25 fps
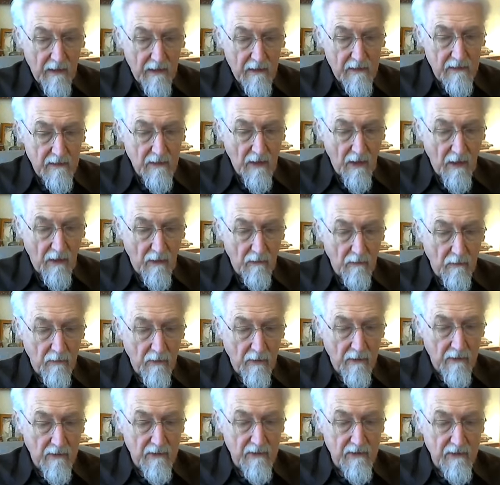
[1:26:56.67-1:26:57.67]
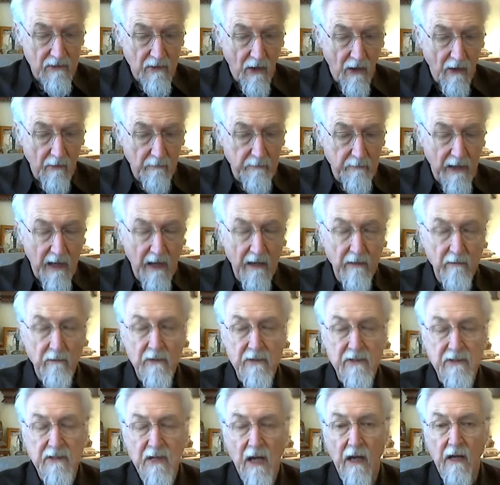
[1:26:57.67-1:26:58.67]
So we'll start by
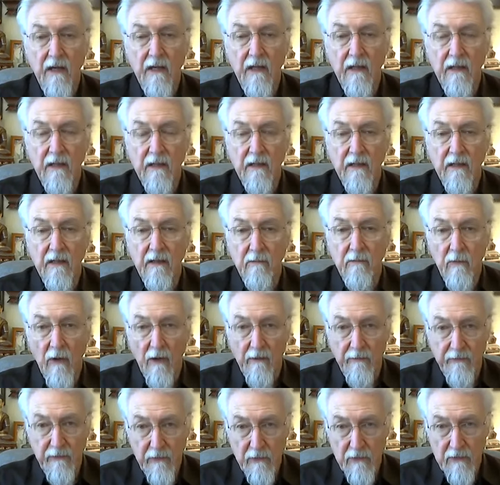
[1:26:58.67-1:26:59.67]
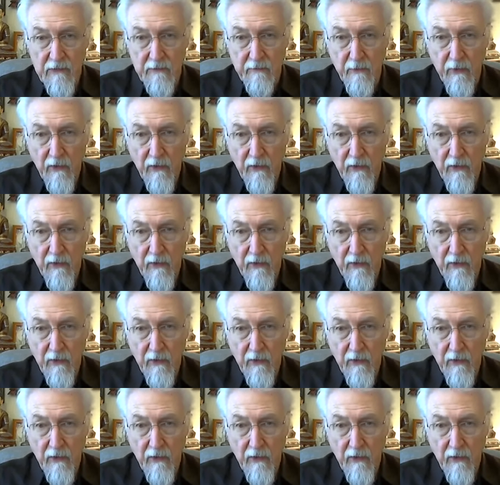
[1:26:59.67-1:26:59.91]
reciting the refuge